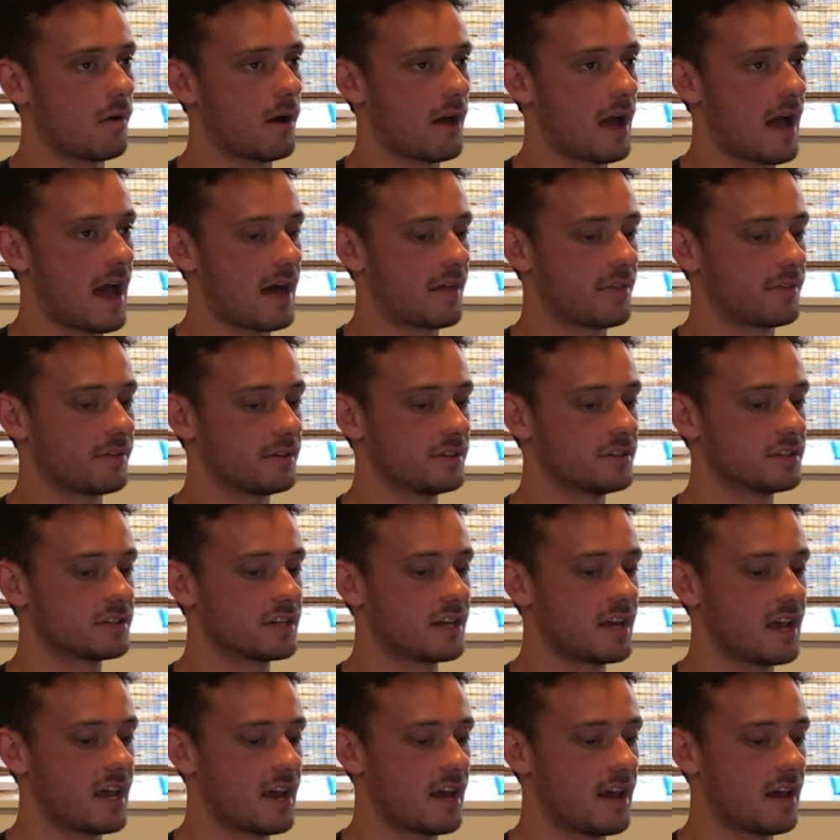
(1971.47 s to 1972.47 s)
athletes
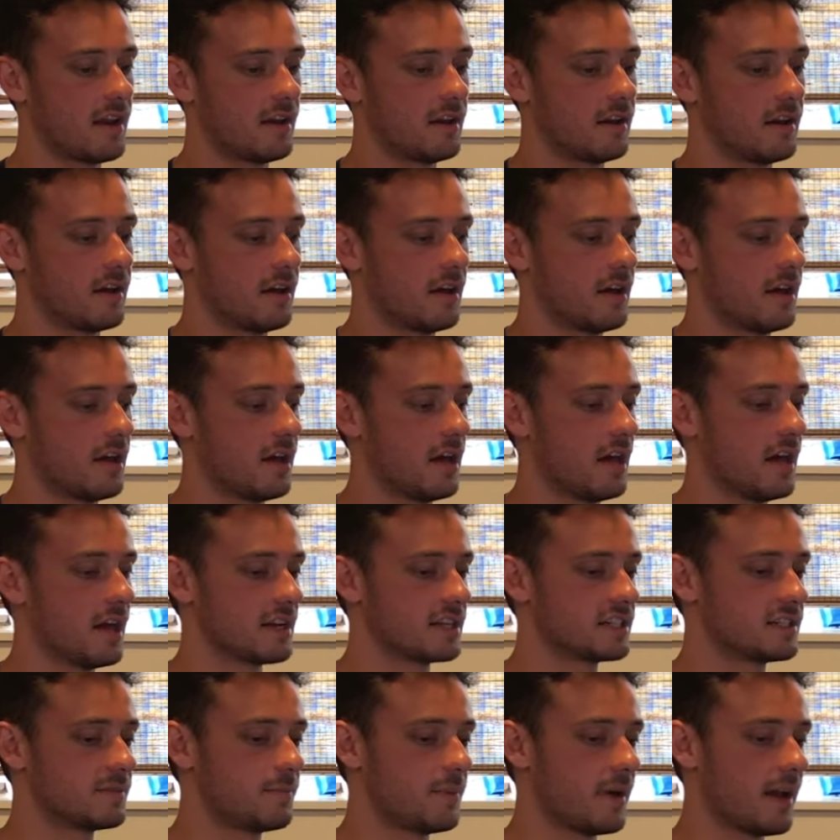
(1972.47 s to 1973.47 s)
can
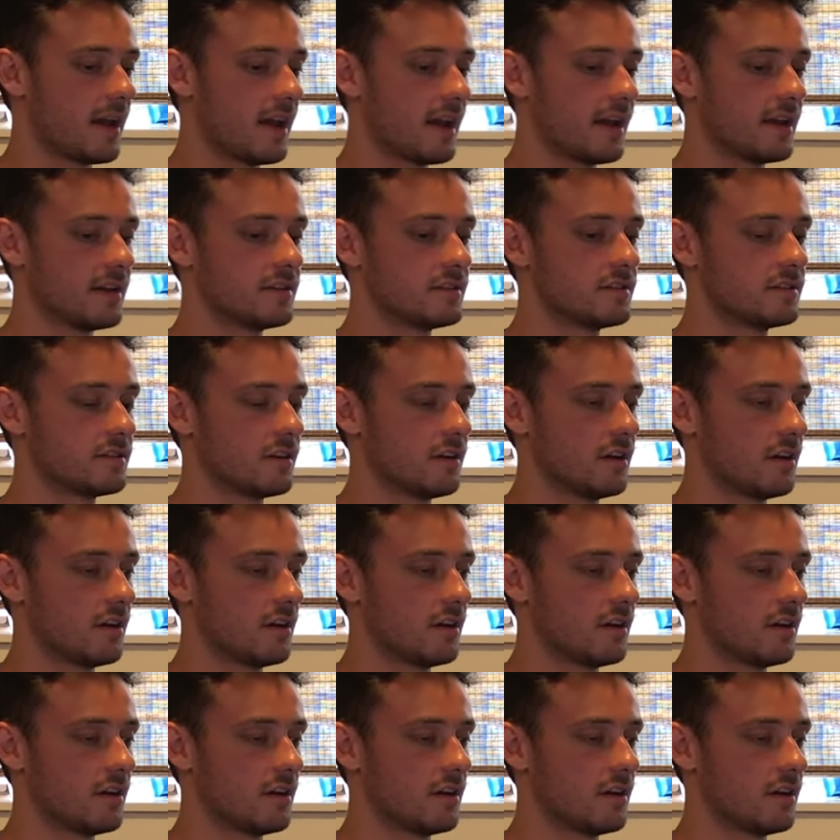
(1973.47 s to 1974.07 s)
expand